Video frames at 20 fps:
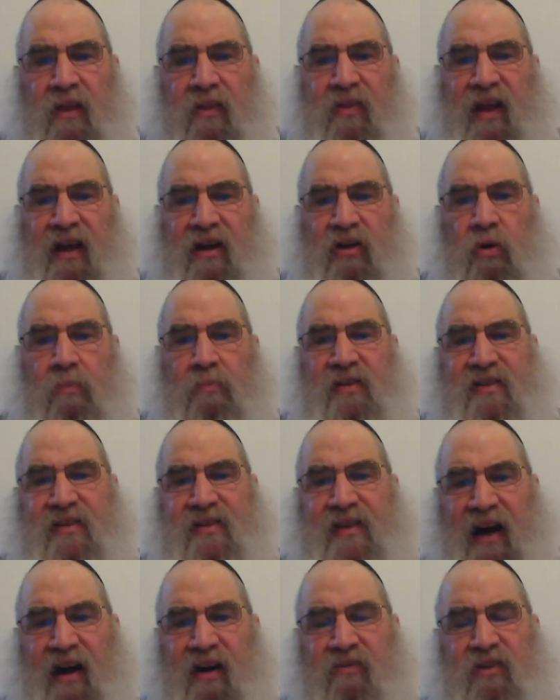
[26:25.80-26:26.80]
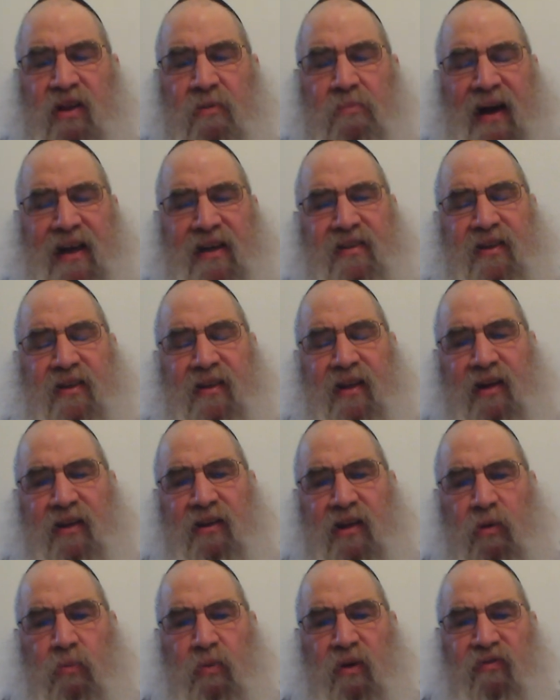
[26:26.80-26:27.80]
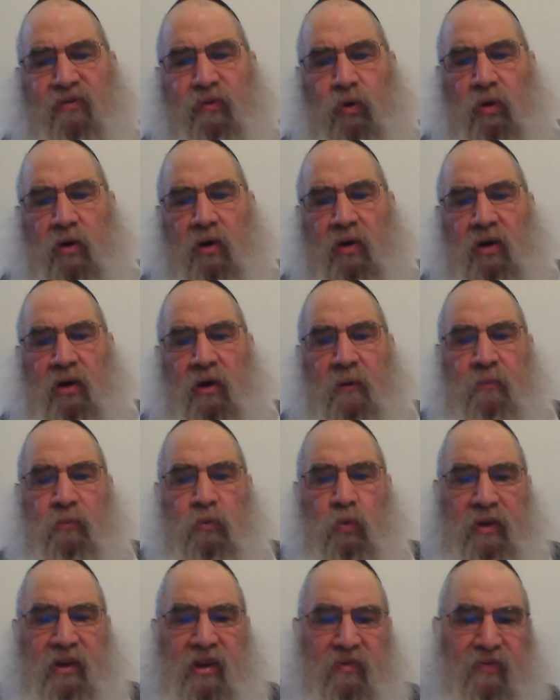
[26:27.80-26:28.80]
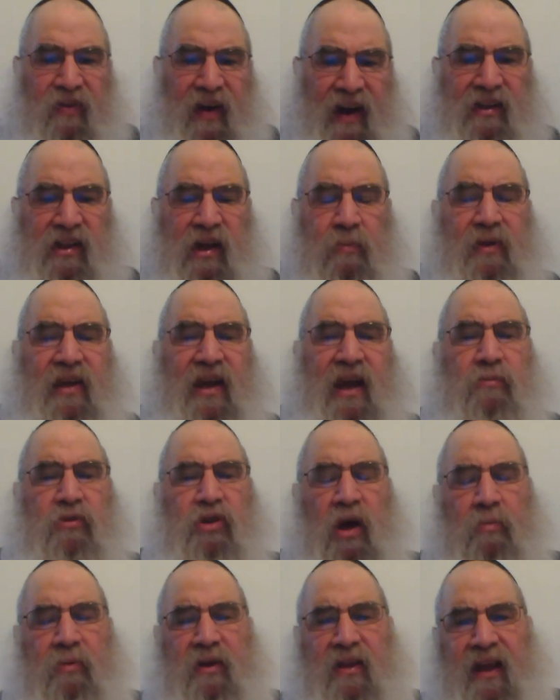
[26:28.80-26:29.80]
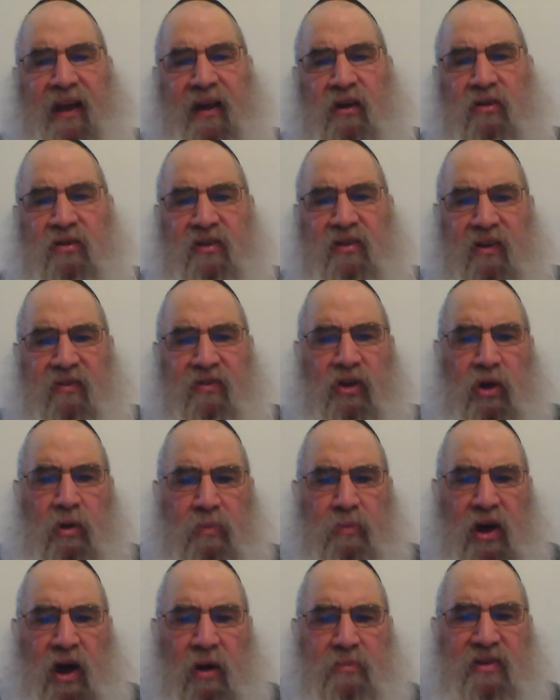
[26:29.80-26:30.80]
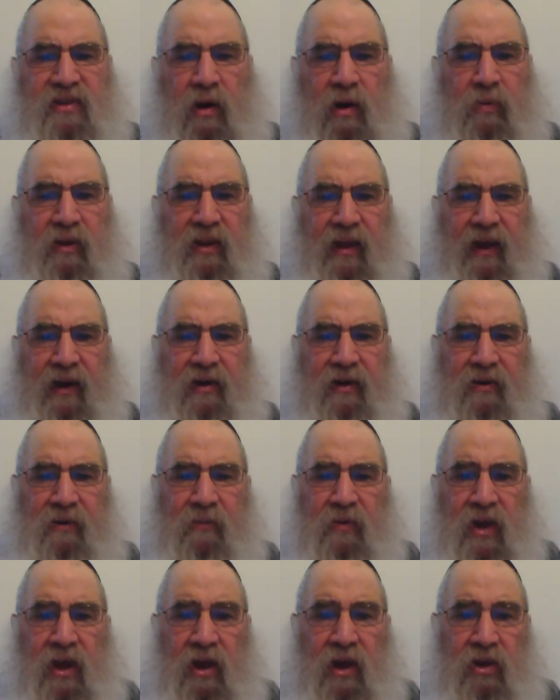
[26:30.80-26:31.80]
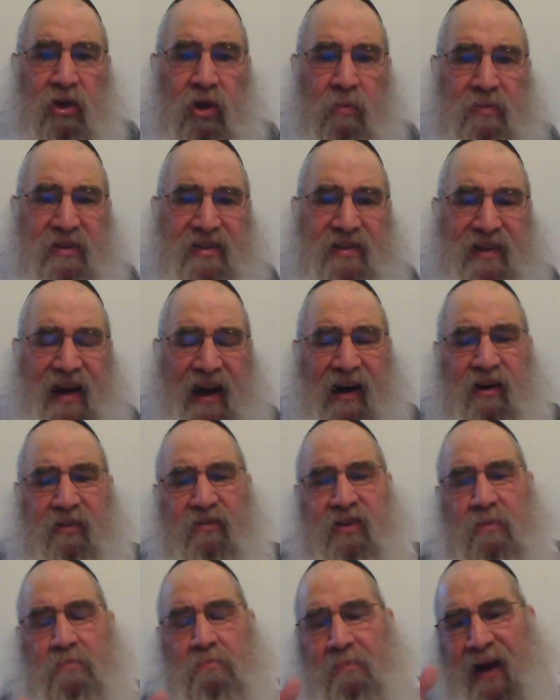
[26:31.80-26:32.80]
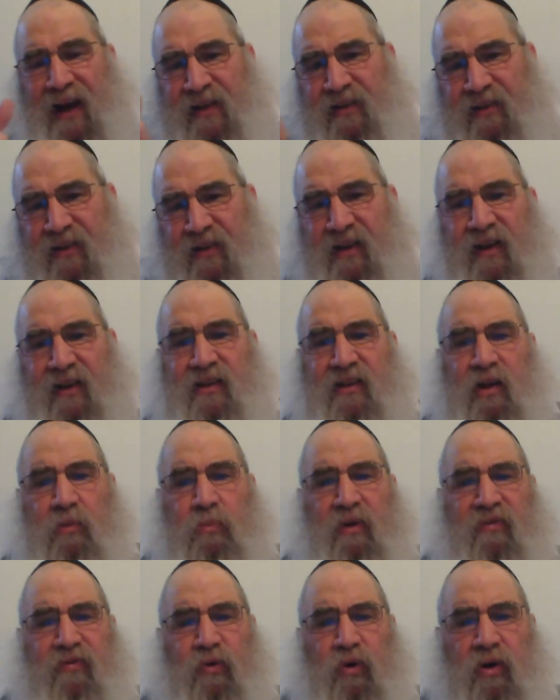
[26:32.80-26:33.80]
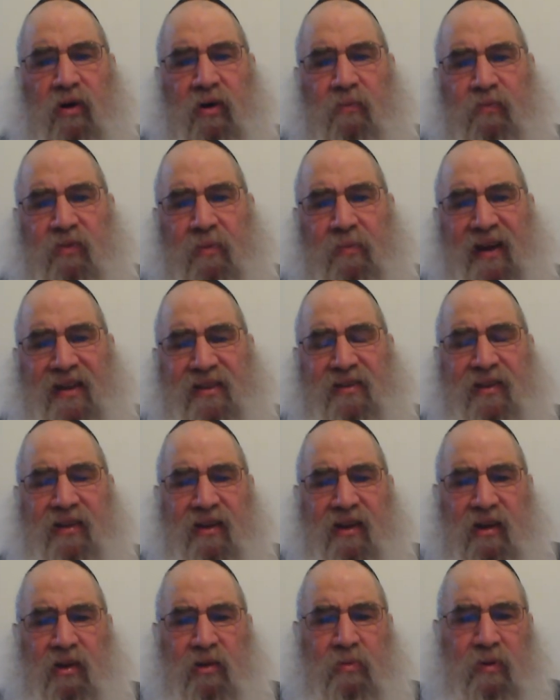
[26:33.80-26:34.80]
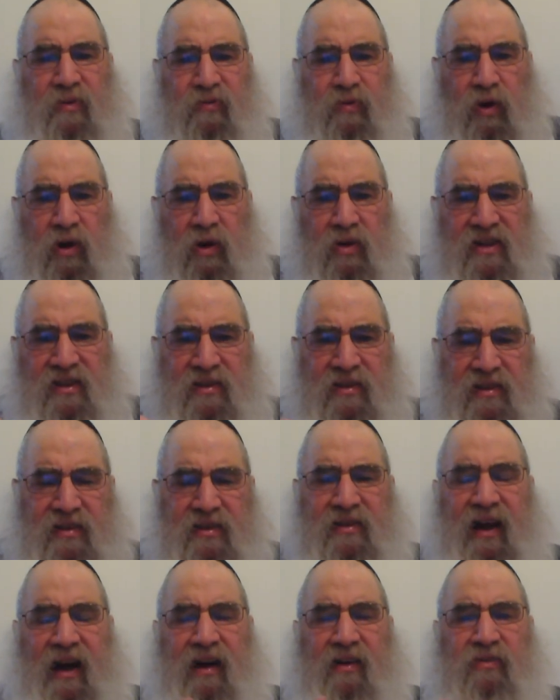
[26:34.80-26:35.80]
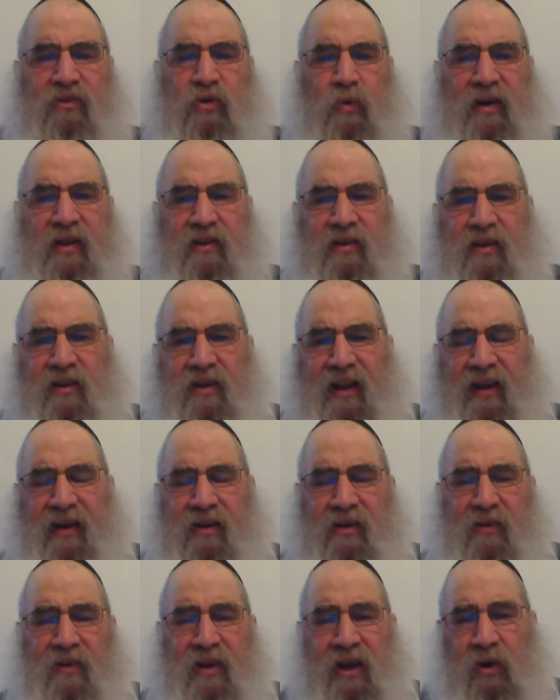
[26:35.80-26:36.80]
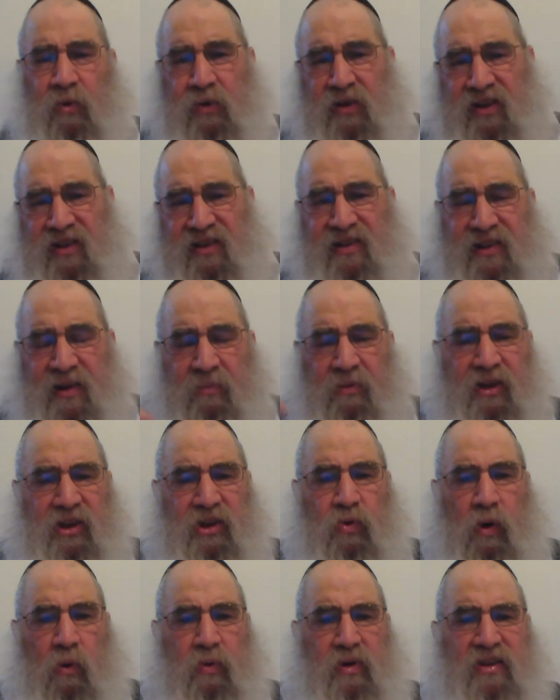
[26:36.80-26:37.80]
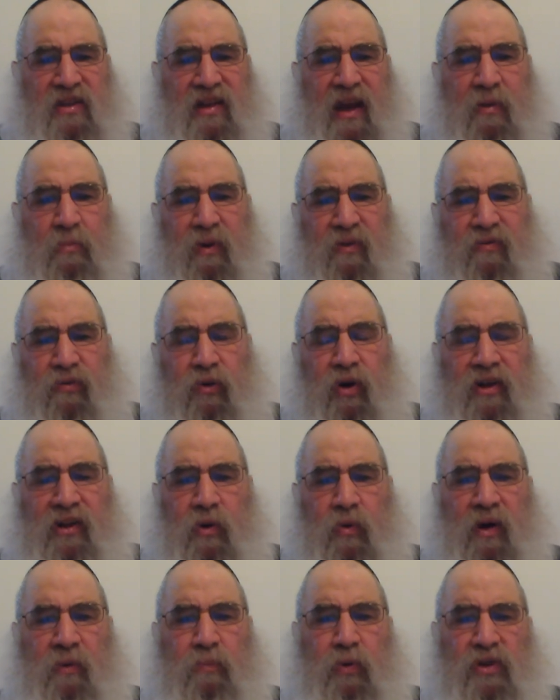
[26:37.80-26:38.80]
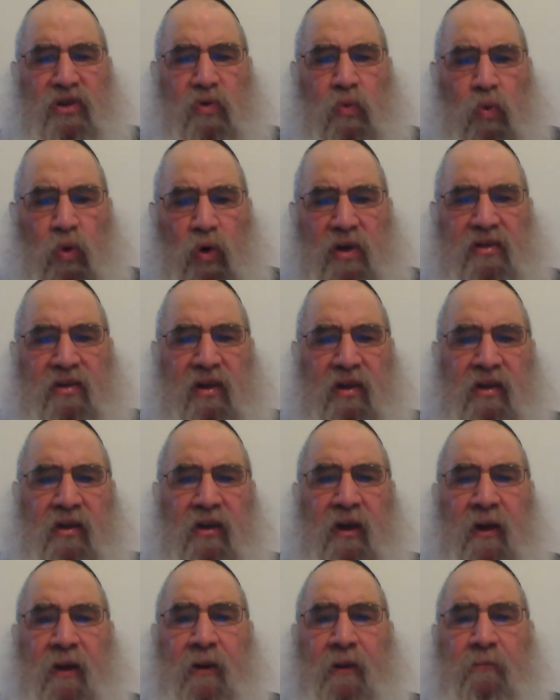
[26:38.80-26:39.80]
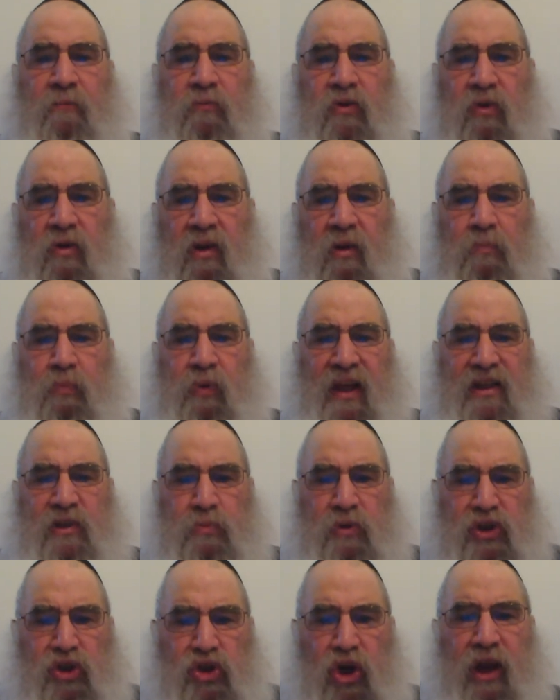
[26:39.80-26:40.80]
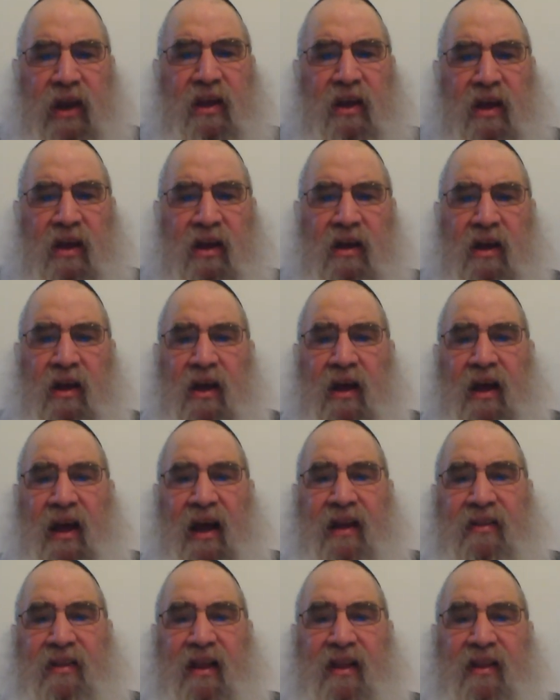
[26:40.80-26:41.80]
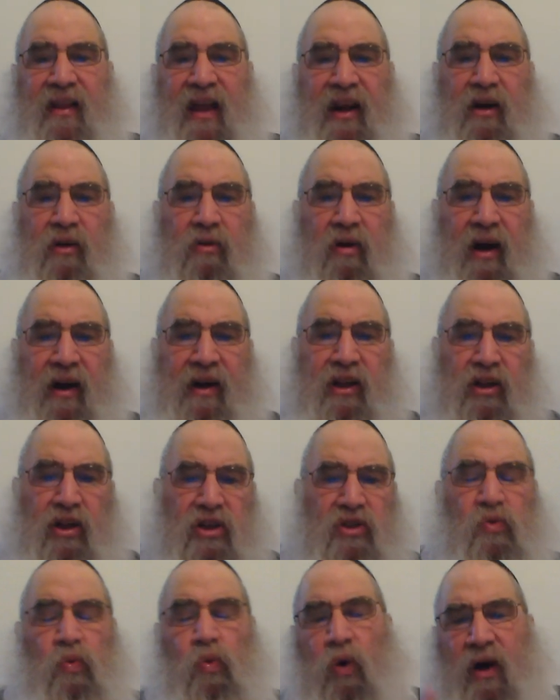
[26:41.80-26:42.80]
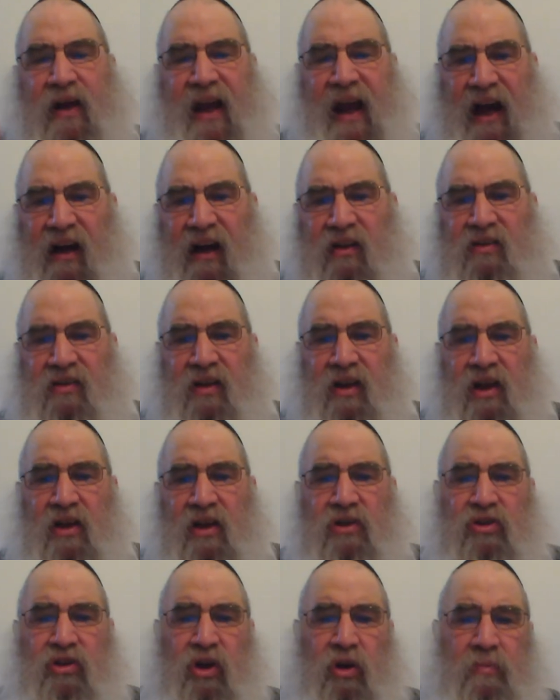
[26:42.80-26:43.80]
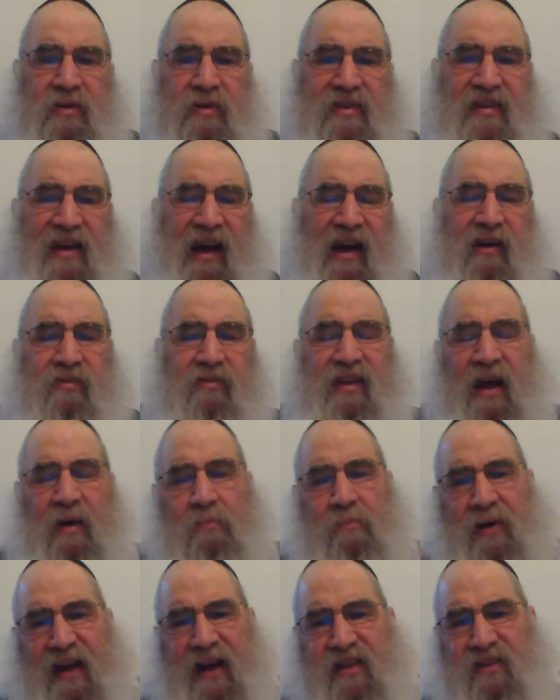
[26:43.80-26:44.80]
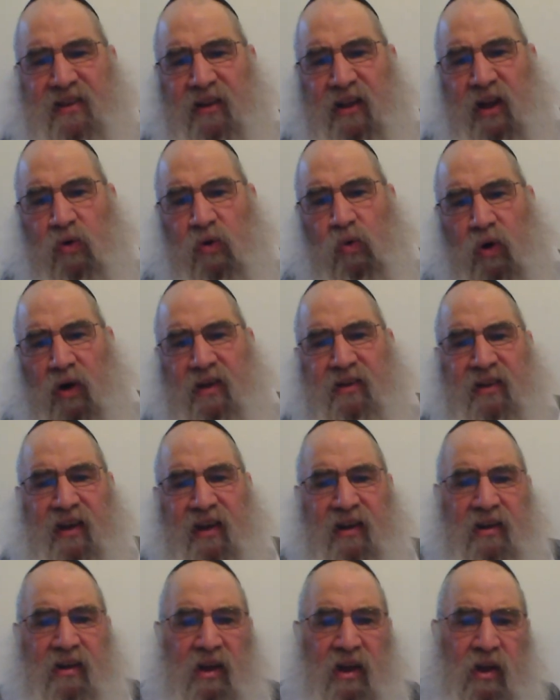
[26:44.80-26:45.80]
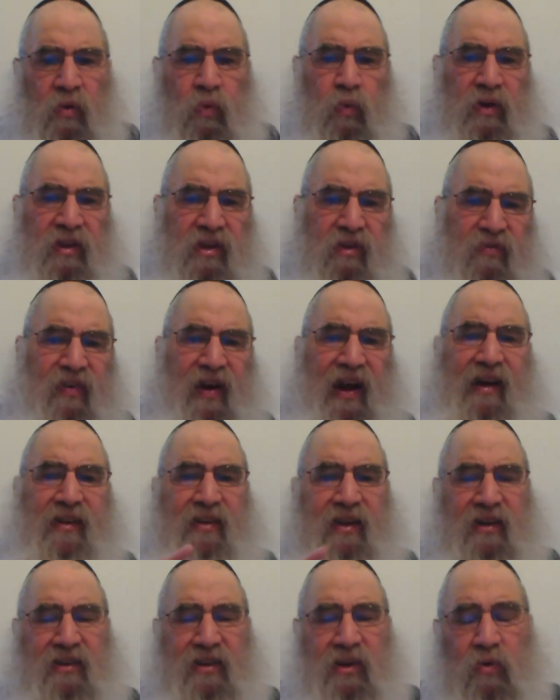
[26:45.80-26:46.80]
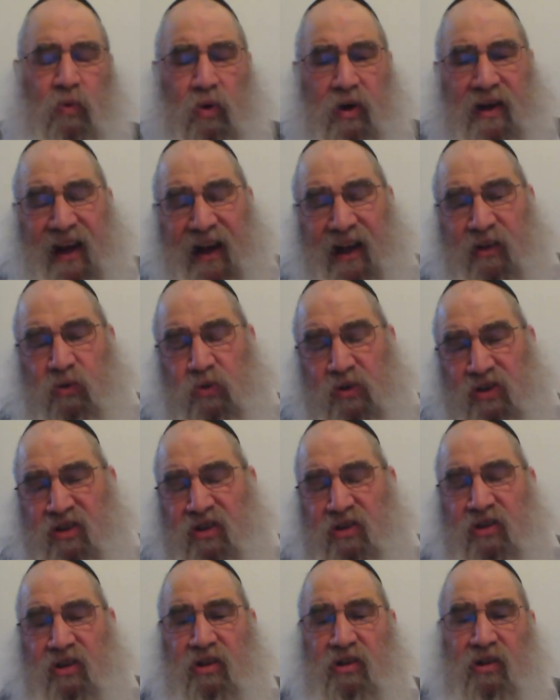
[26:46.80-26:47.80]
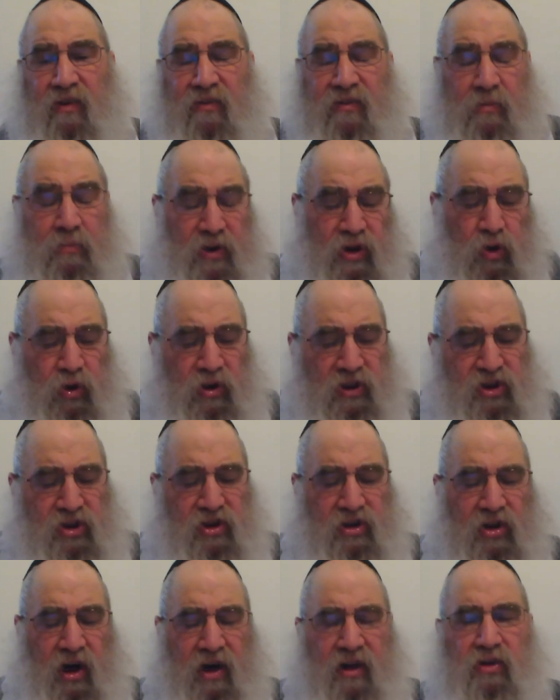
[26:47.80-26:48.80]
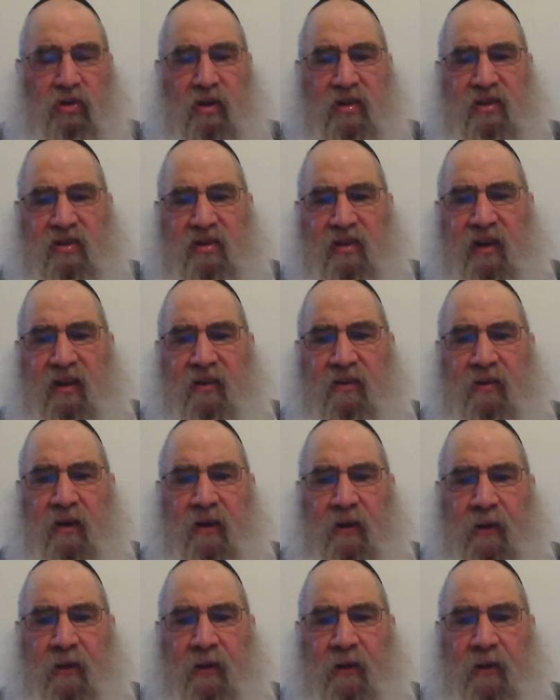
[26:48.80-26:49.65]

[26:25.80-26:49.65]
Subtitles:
that your mitzar of the maisa that he did before with the fact that he became tamei later. So even though he becomes tamei later, your mitzar of the maisa that he did before, the maisa that he did before is mitzar after what he did later, which is similar to what we were saying before, that when a person walks in to the place b'shegig, and then later on he doesn't walk out, so your mitzar of that maisa that he walked in with the fact that he didn't walk out, which is a dover mechudish, it's hard to understand.